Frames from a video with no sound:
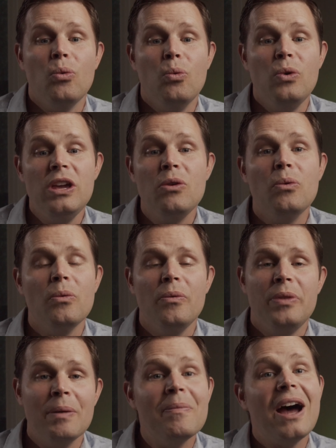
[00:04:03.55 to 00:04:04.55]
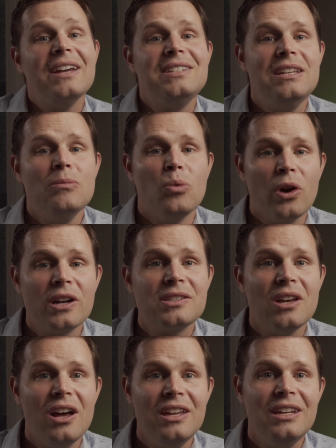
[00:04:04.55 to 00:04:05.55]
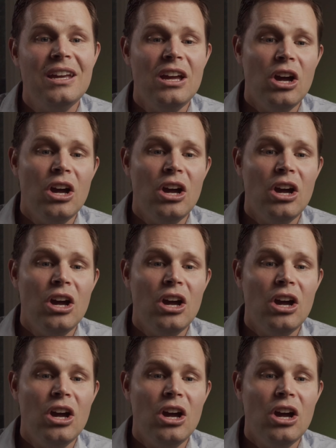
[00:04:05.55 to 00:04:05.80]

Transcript: my team works on,